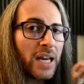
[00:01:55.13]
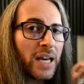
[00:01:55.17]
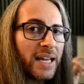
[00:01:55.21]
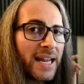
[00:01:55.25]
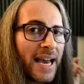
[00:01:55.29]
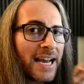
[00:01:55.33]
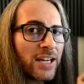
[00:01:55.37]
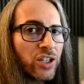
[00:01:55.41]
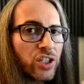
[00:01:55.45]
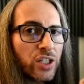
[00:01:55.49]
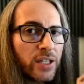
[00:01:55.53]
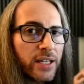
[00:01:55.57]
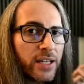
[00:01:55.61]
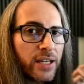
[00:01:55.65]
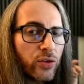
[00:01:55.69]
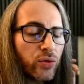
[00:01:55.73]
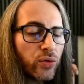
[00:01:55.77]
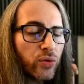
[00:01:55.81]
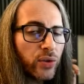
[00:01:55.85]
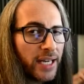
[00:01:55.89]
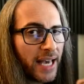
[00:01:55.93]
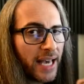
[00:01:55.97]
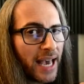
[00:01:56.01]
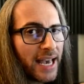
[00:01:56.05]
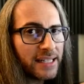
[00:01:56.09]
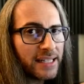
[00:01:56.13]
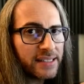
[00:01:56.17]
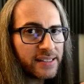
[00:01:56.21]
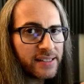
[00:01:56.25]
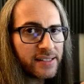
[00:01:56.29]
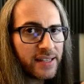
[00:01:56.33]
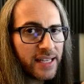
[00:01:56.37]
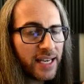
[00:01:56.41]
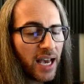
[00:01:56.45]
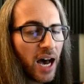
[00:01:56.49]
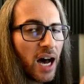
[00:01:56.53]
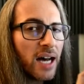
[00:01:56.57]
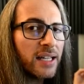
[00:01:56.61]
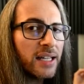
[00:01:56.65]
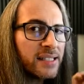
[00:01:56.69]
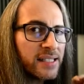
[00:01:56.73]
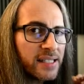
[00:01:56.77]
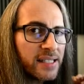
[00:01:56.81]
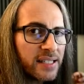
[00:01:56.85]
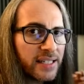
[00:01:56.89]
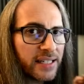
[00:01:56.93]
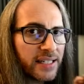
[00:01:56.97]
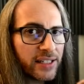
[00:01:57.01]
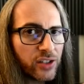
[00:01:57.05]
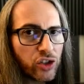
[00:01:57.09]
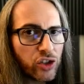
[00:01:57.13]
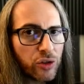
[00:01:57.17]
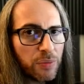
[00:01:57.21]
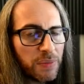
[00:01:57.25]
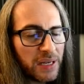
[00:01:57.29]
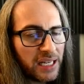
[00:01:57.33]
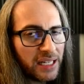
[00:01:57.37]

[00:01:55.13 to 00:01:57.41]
it actually creates the unstitched